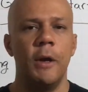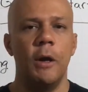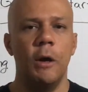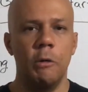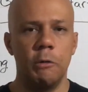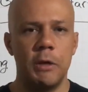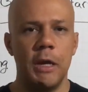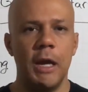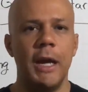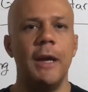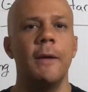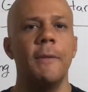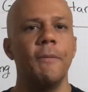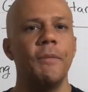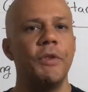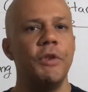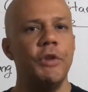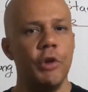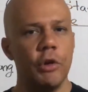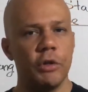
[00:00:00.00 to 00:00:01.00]
Okay?
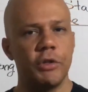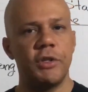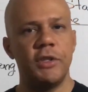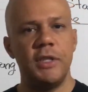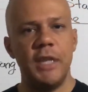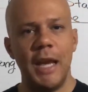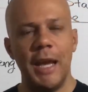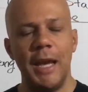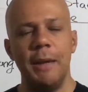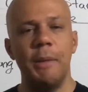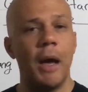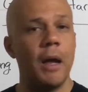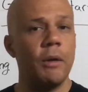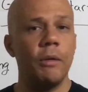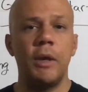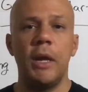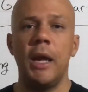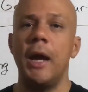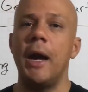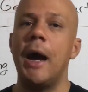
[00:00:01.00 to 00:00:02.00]
You're saying, I
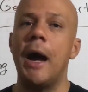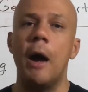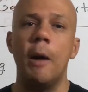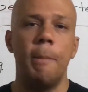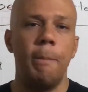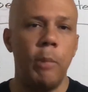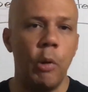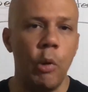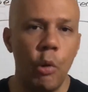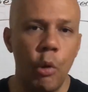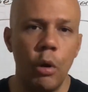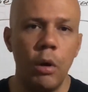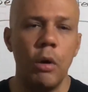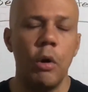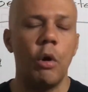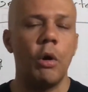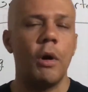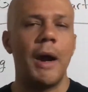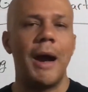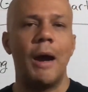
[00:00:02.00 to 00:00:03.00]
don't care how poor
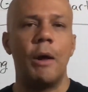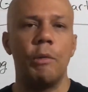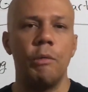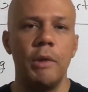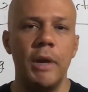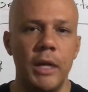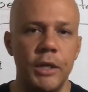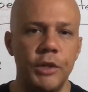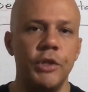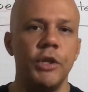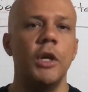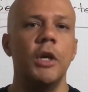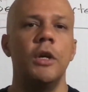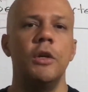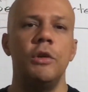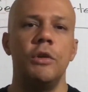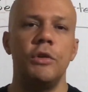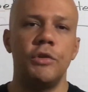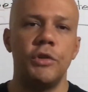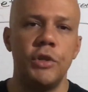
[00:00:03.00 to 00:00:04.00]
or how rich, you're